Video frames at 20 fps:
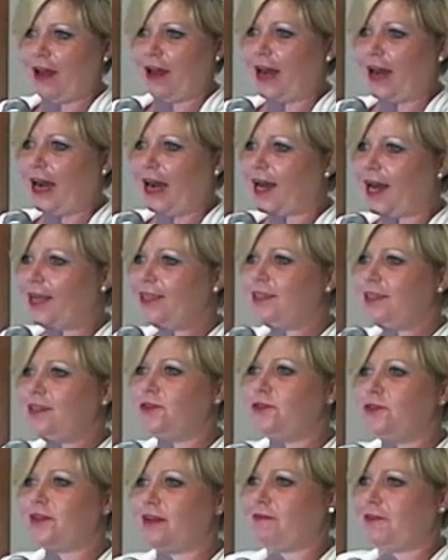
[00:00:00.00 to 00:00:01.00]
I
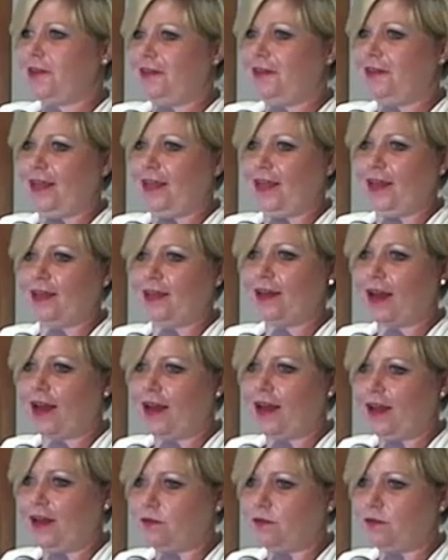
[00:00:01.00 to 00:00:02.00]
use everything.
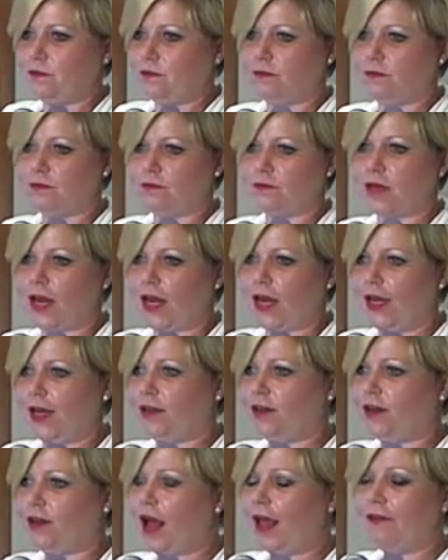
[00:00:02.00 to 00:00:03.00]

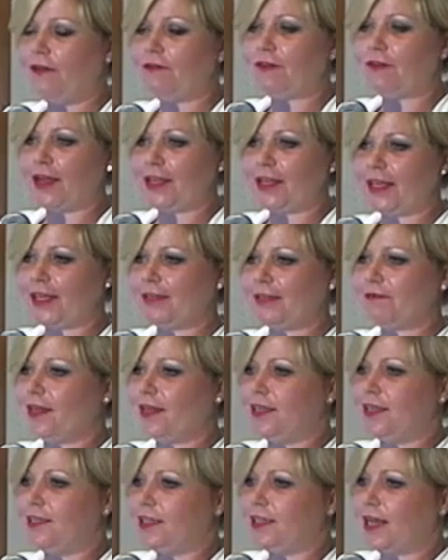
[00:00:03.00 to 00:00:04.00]
If I can't
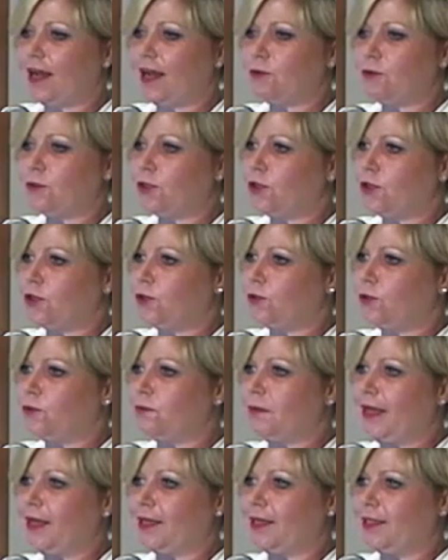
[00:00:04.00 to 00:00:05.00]
find it, I will go
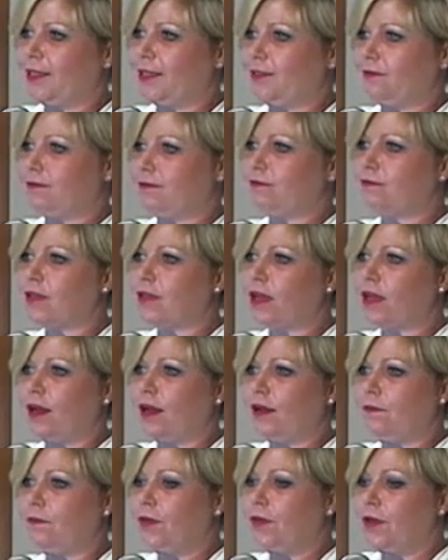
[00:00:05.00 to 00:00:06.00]
make it.
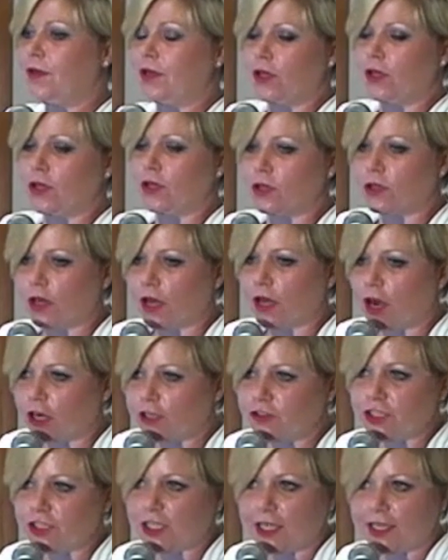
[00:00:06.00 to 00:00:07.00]

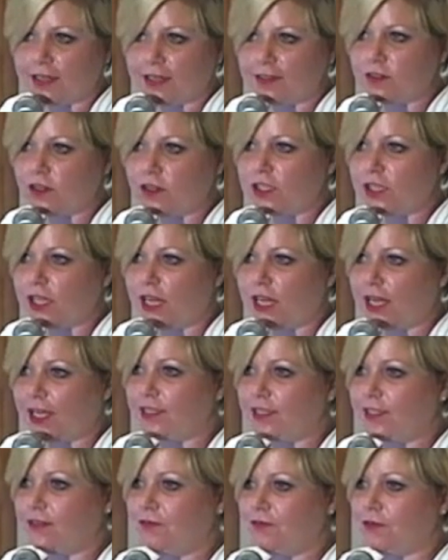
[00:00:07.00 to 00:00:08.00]
ArcGIS Online,
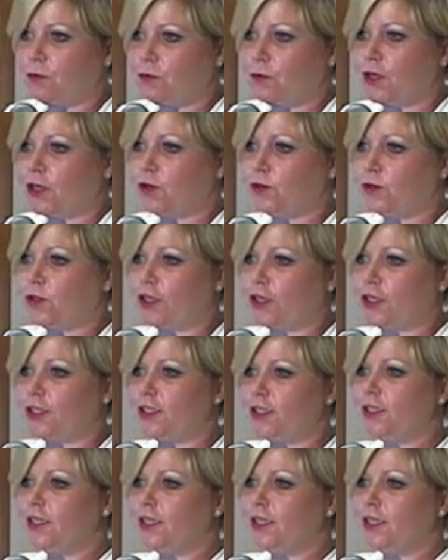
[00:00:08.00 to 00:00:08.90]
if you want to go learn,